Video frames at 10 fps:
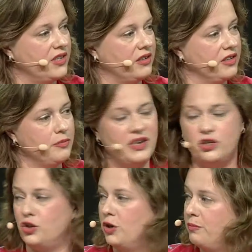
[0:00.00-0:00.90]
that are in the big
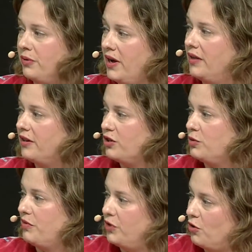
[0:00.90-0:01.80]
shop, there are
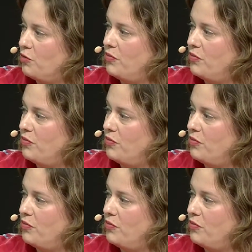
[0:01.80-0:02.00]
some of the own